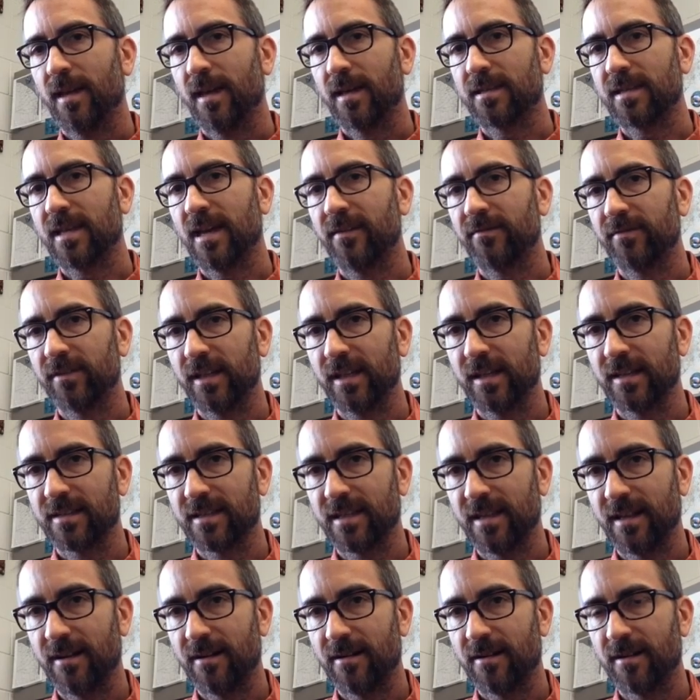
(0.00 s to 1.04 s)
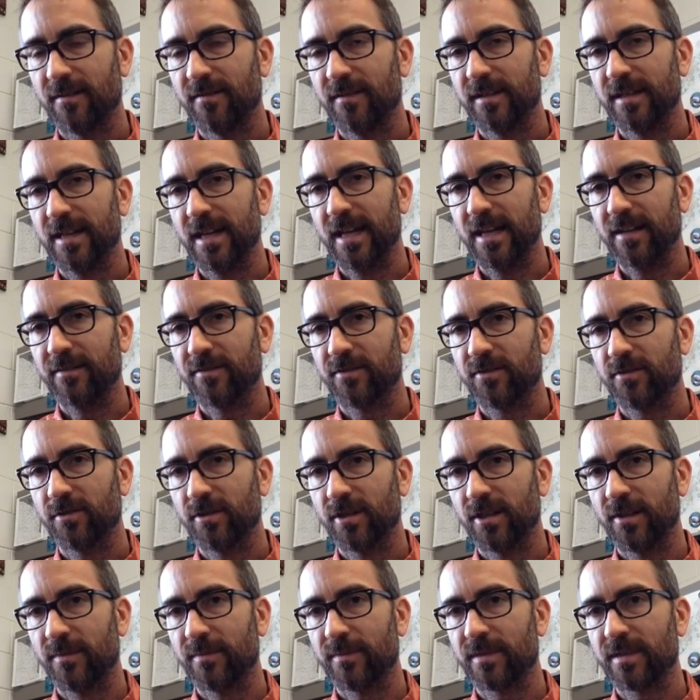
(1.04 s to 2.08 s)
as heavily as they are in the native
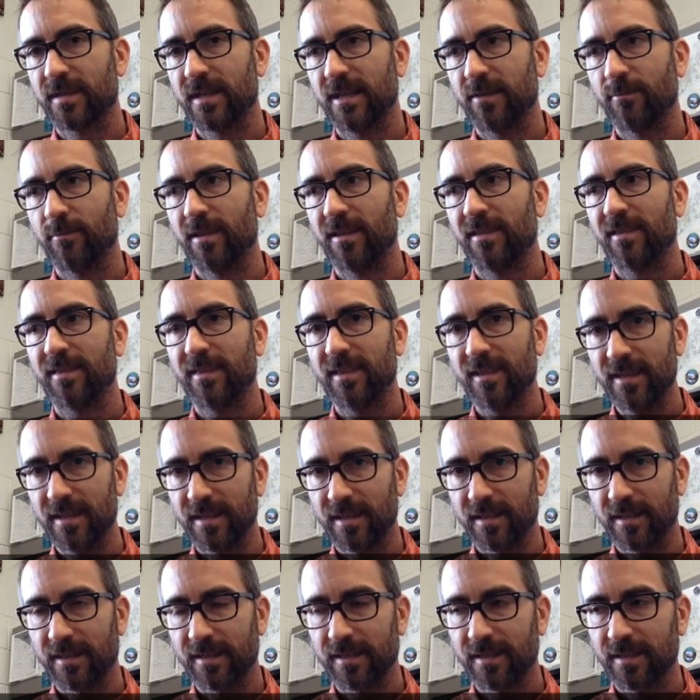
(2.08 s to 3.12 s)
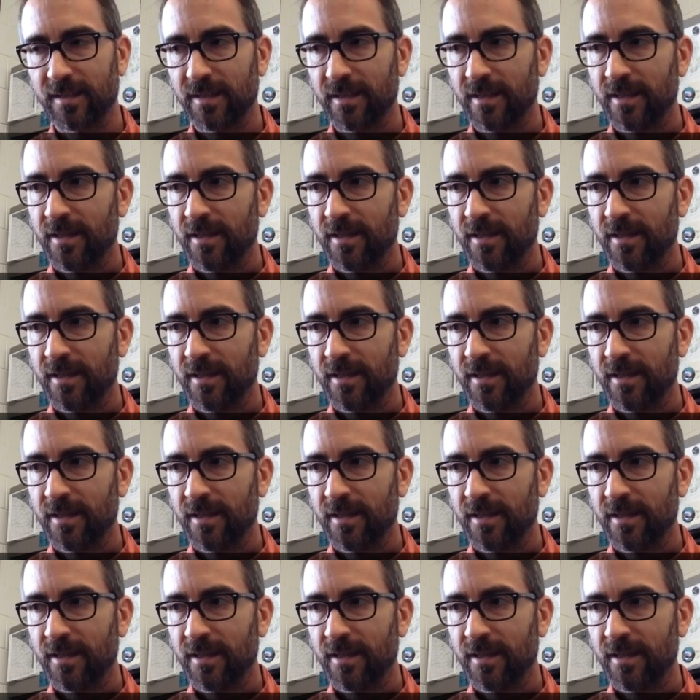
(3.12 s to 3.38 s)
streams, and we think